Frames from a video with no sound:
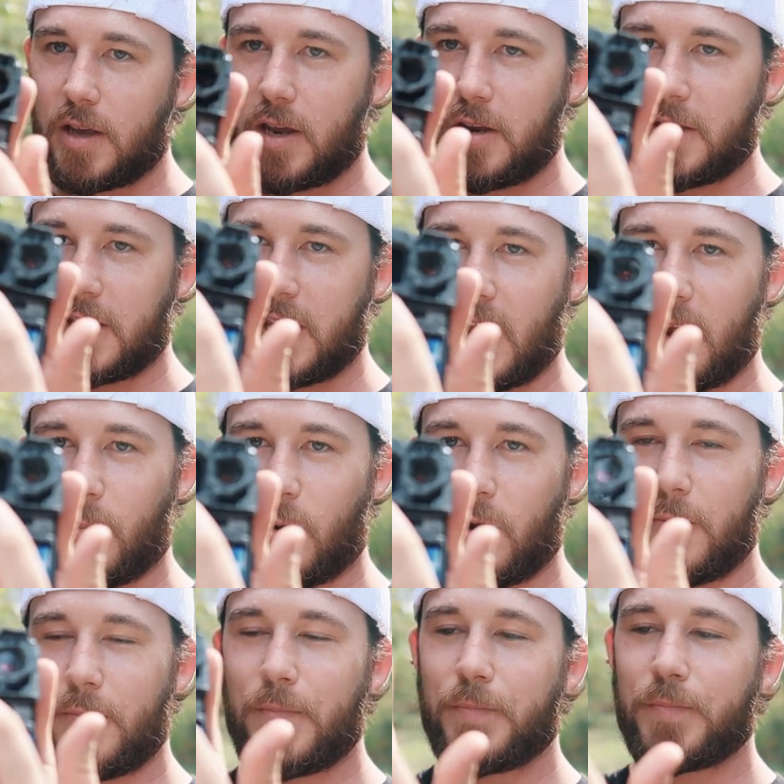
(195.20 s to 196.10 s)
into the
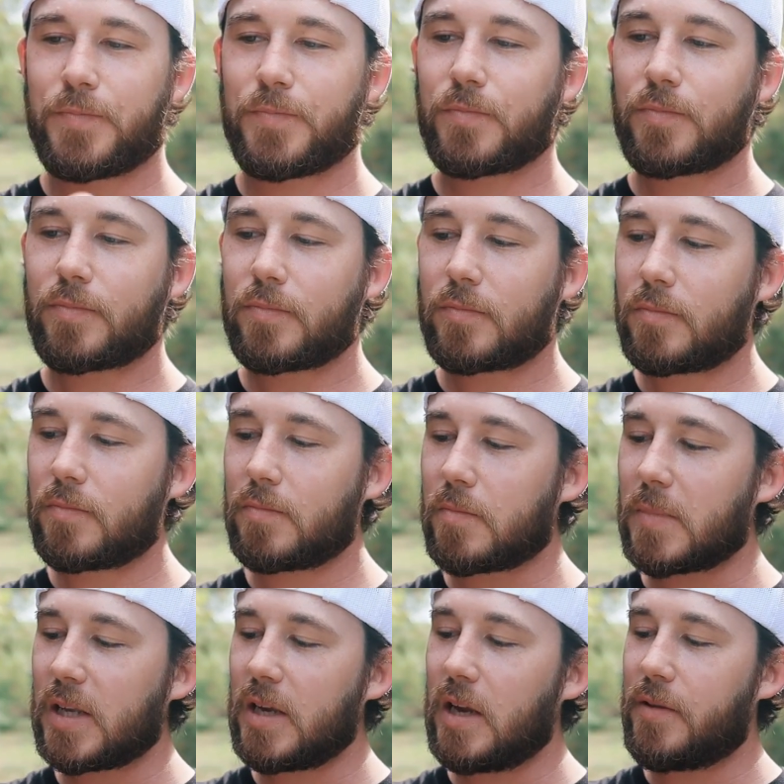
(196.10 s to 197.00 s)
camera,
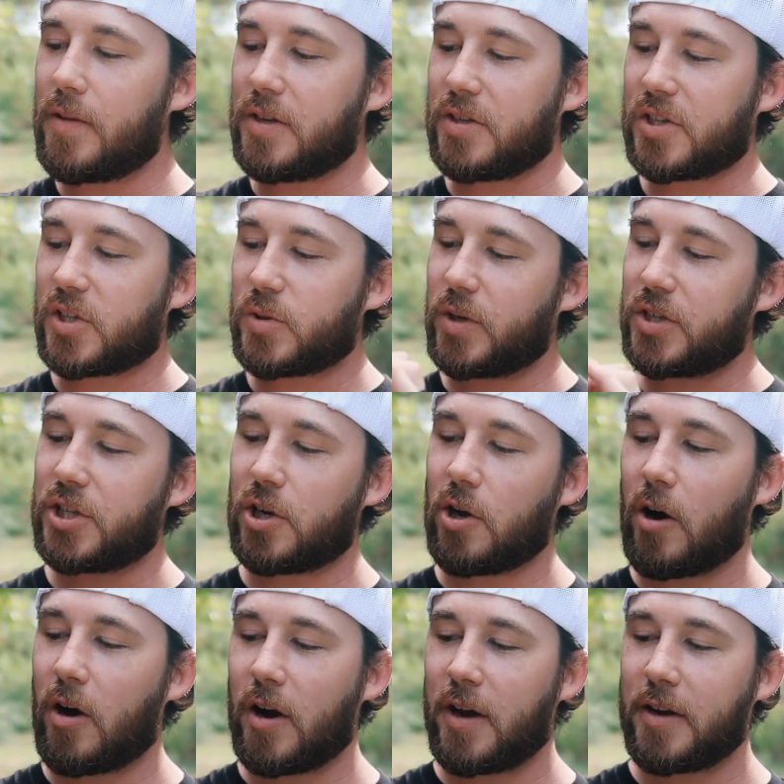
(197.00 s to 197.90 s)
and then you switch
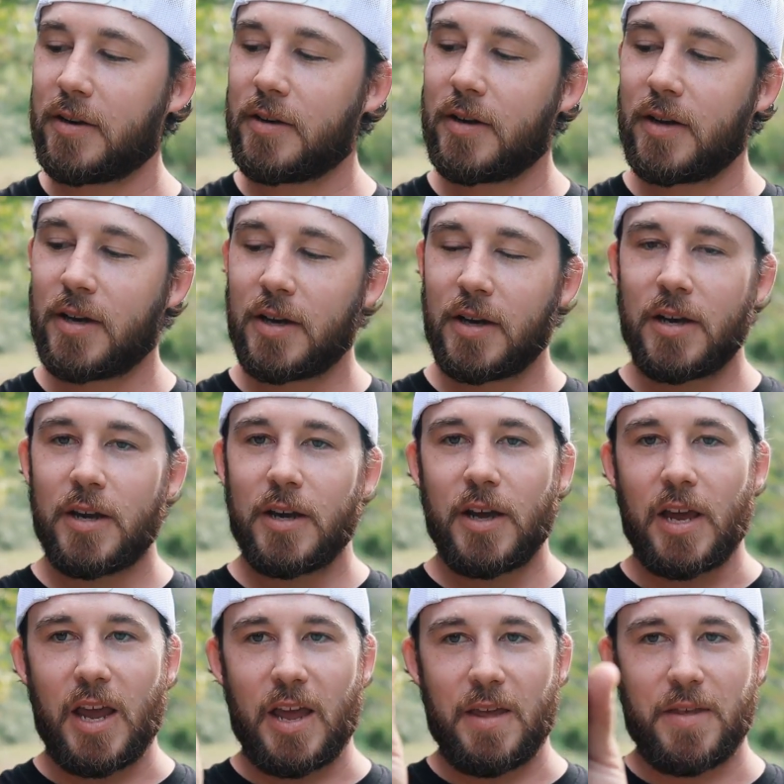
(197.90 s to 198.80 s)
it on,
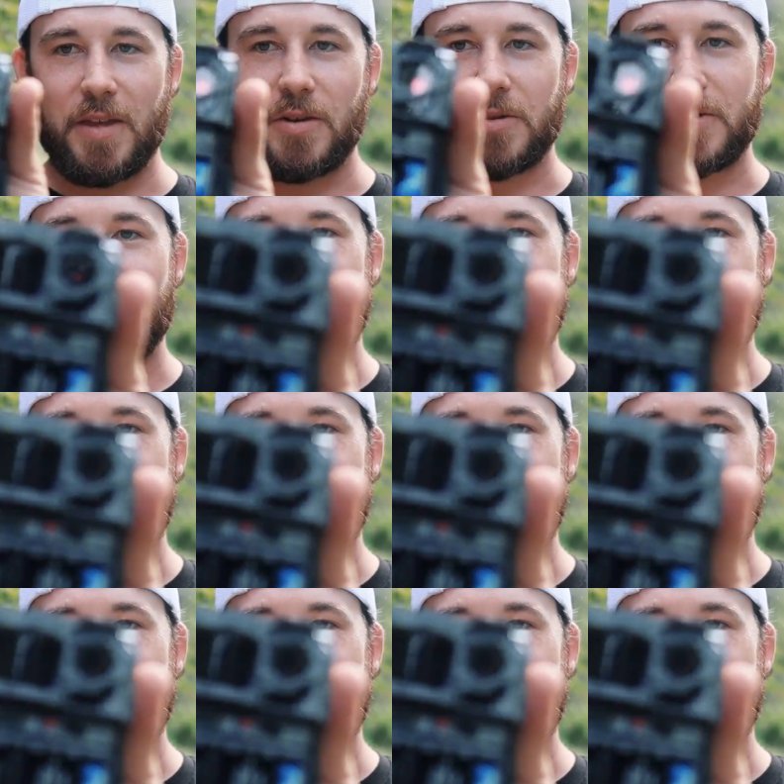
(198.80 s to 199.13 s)
and then you'll